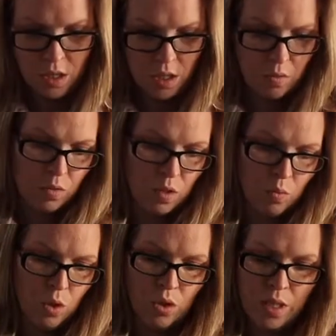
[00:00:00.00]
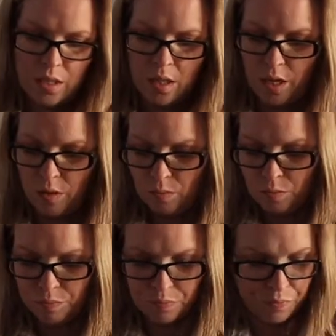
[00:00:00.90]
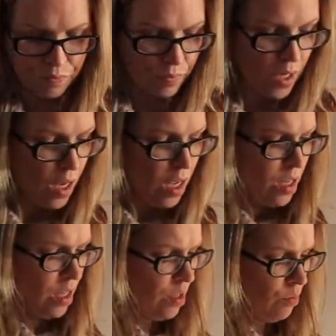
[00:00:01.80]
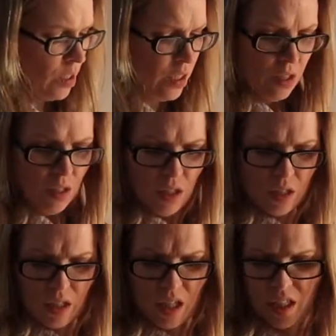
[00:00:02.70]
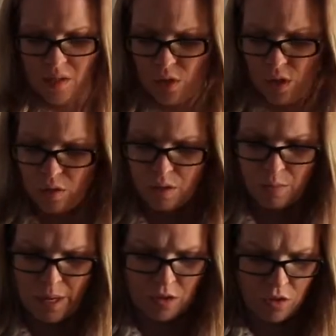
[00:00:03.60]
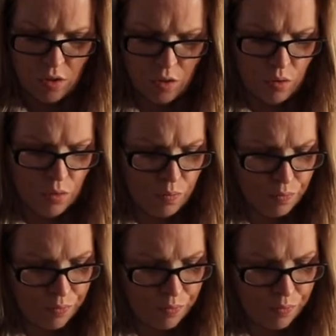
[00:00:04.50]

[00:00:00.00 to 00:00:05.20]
just one on its own. I don't want it to look kind of too symmetrical,